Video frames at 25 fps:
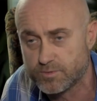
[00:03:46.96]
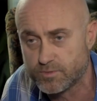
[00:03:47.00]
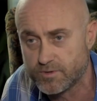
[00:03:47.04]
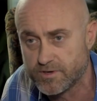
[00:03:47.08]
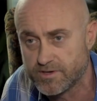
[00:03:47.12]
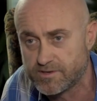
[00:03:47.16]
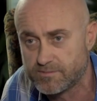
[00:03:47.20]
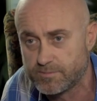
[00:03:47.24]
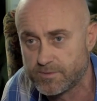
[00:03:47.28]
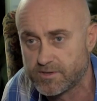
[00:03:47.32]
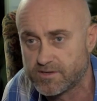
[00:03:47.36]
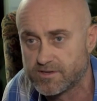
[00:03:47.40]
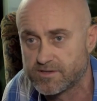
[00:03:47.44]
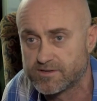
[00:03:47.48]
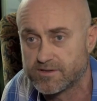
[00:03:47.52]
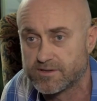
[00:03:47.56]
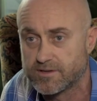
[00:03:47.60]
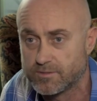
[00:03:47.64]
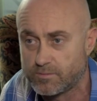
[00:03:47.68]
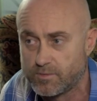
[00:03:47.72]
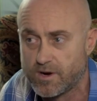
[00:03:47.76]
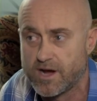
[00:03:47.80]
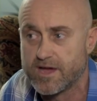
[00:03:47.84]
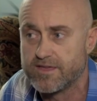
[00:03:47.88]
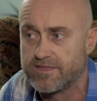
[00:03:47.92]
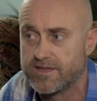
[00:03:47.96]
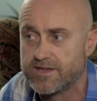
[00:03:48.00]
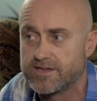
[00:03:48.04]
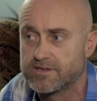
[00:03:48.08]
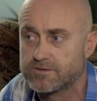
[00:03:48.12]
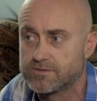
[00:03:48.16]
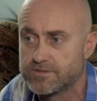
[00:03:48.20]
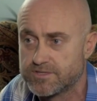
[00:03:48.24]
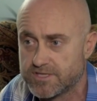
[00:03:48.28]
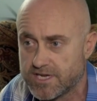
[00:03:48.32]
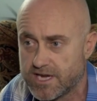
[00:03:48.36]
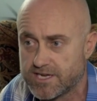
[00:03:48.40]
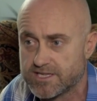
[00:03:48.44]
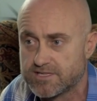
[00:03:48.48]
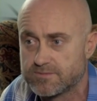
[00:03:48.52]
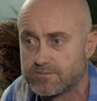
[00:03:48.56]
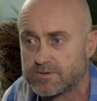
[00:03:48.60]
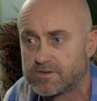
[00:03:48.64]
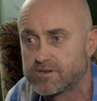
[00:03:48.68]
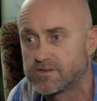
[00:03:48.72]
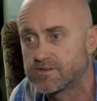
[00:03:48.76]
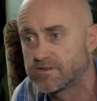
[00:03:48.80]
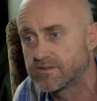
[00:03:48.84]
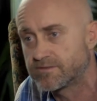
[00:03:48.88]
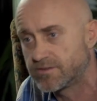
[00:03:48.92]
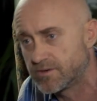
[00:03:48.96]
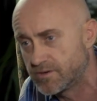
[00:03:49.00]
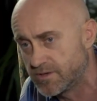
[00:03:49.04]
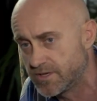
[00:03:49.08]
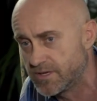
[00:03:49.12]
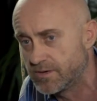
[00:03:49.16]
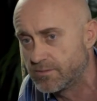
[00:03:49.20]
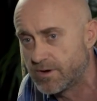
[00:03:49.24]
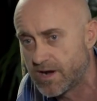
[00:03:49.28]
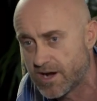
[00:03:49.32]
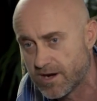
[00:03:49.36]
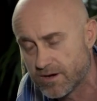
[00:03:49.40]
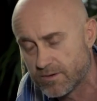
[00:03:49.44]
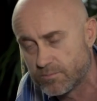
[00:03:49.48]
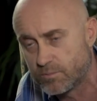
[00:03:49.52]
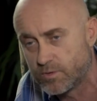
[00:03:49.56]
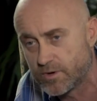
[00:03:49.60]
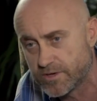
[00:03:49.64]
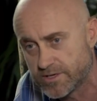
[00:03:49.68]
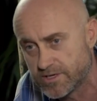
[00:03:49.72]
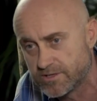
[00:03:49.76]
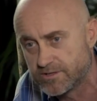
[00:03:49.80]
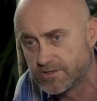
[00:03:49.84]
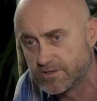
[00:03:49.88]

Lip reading: boys because of the way that you're judged because of who you are and what you